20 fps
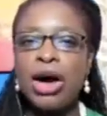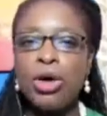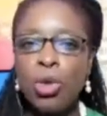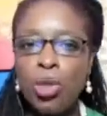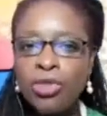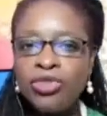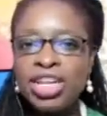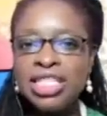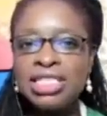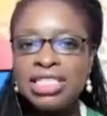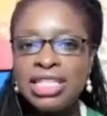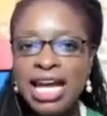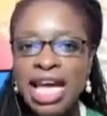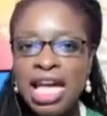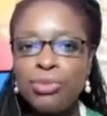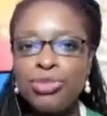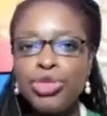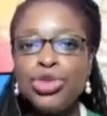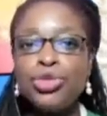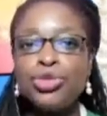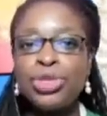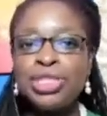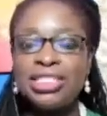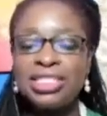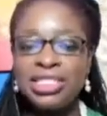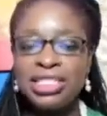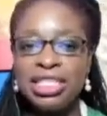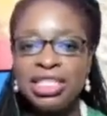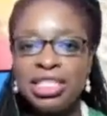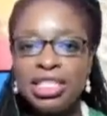Over time, you would
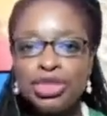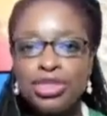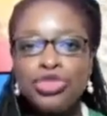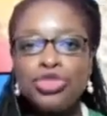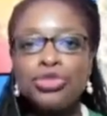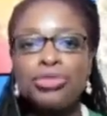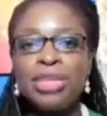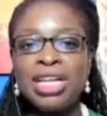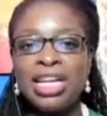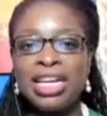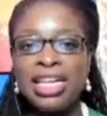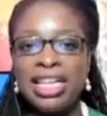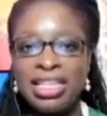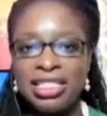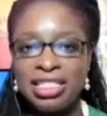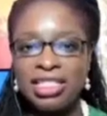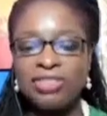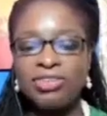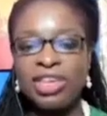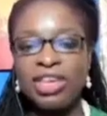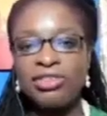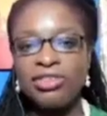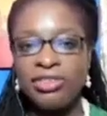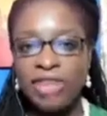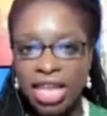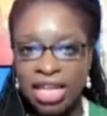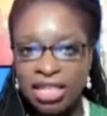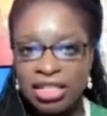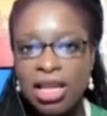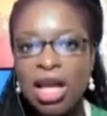see the cumulative
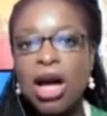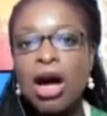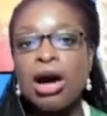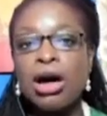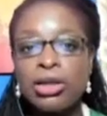effect